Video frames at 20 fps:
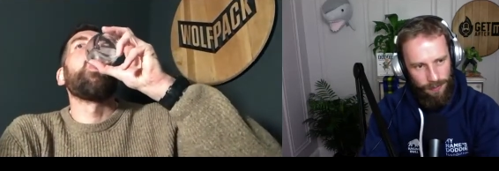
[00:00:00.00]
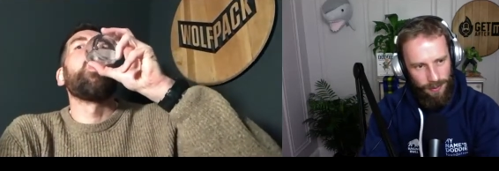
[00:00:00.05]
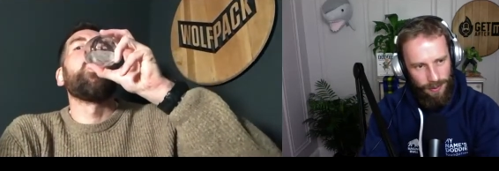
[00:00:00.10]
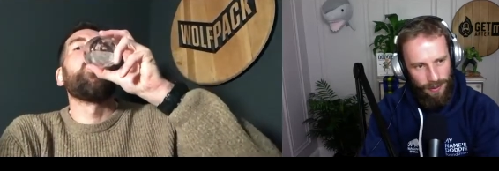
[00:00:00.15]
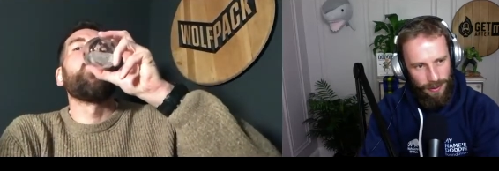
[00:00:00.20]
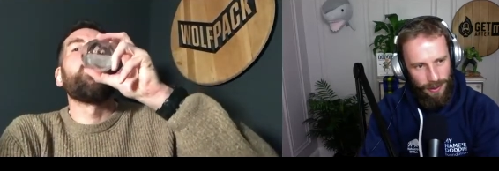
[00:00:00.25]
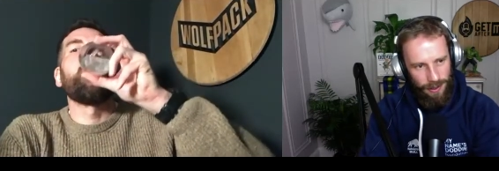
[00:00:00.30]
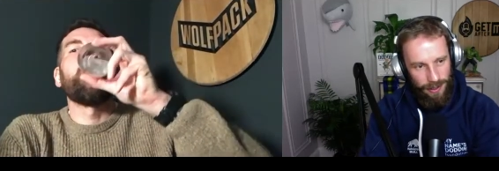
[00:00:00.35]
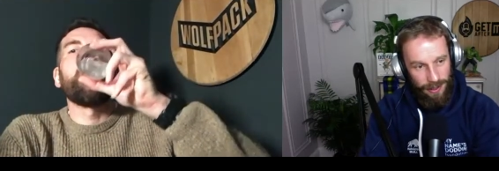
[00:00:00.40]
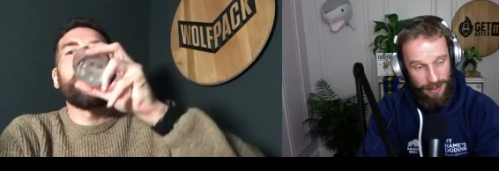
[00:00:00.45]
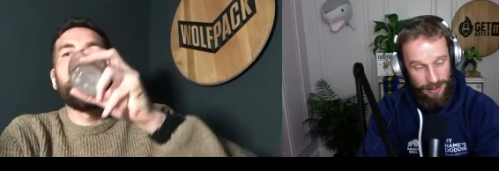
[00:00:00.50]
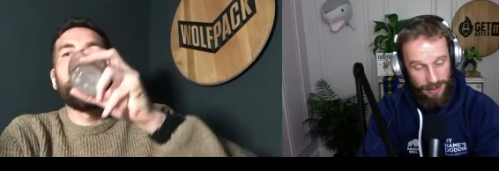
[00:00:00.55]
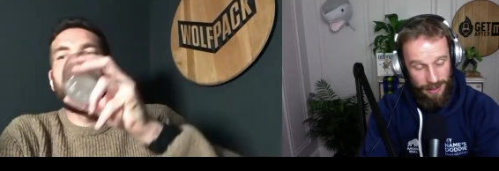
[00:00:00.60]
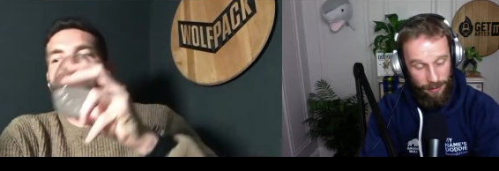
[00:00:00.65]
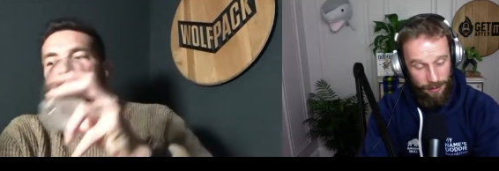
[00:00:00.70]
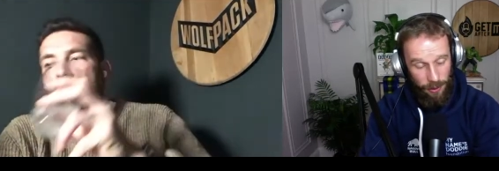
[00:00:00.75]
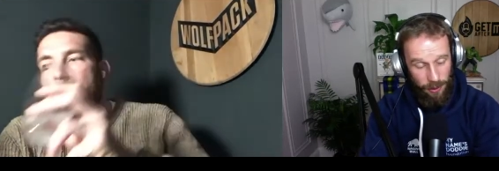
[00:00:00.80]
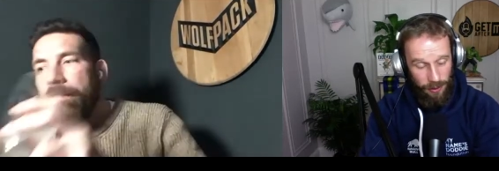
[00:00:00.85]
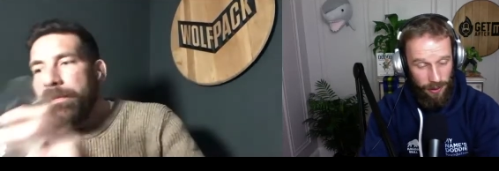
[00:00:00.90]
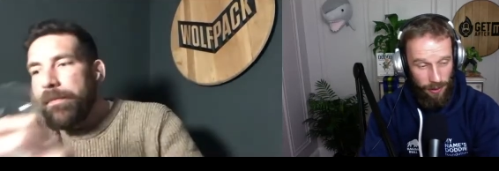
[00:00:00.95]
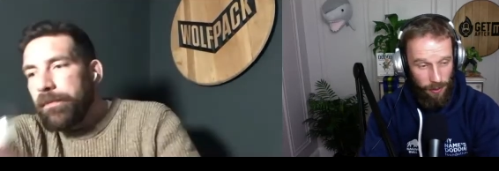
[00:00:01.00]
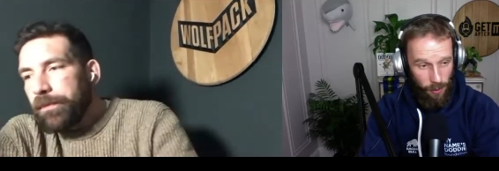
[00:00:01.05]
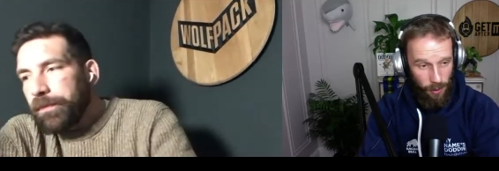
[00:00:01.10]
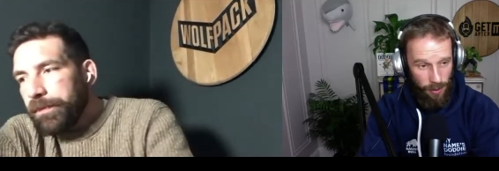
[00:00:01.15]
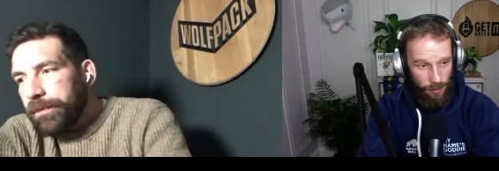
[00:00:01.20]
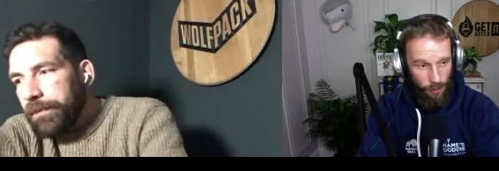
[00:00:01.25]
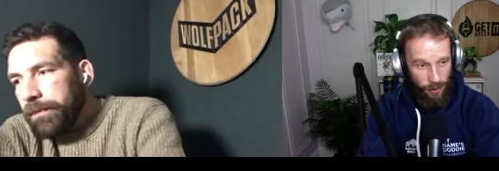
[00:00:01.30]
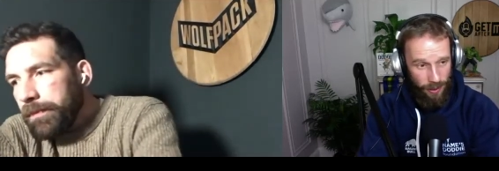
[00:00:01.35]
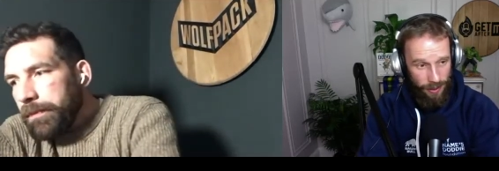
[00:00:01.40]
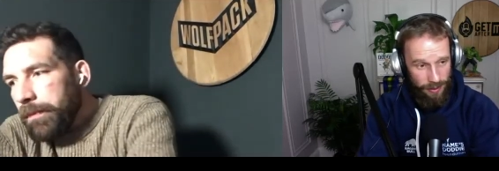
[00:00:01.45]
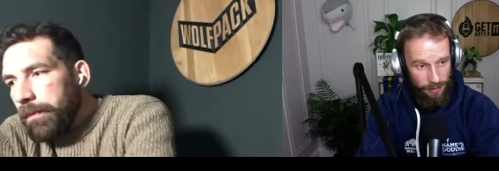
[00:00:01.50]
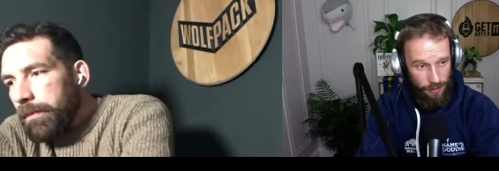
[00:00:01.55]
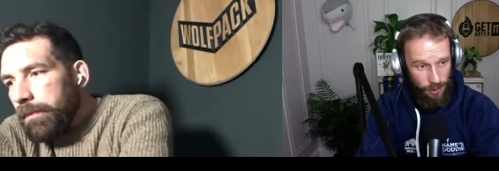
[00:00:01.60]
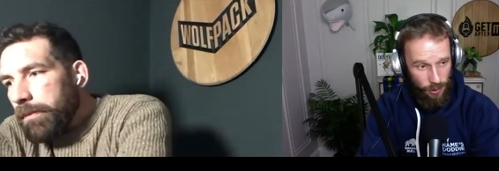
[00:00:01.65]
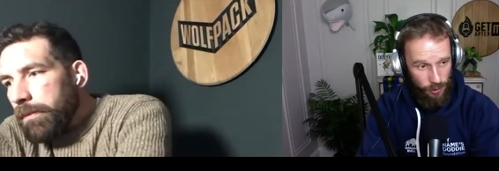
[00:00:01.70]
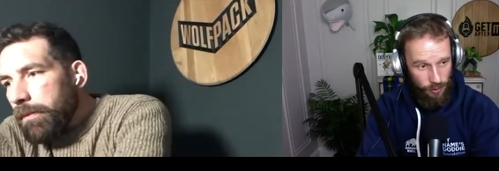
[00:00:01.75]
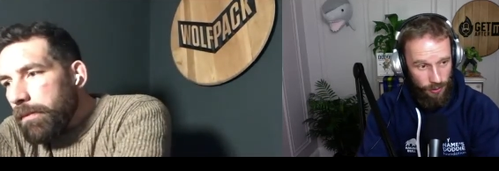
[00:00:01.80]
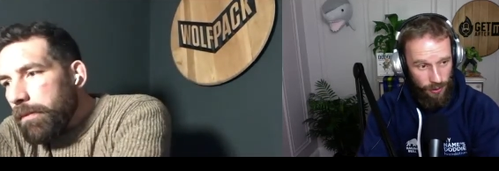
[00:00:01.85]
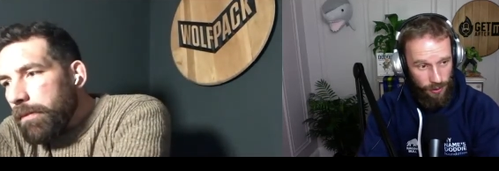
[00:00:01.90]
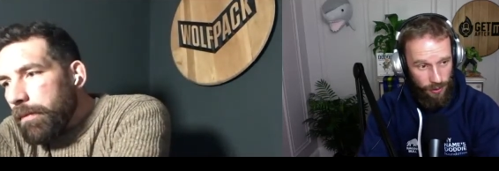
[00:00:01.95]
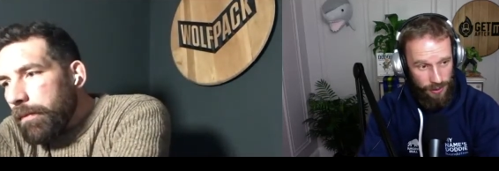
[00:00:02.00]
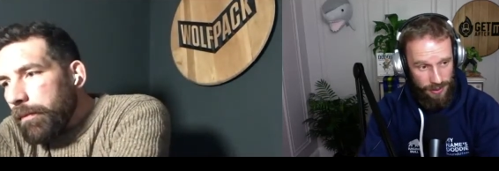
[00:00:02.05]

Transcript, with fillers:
Speaker 1: And then similarly, what about Edinburgh going down to